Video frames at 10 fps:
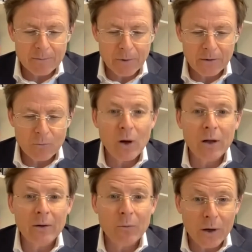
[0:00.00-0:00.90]
but
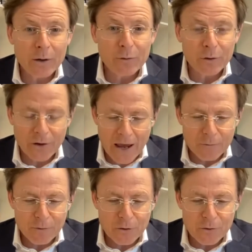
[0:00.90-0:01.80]
well, wonderful to
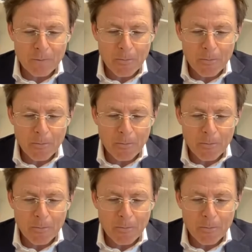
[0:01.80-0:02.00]
have you.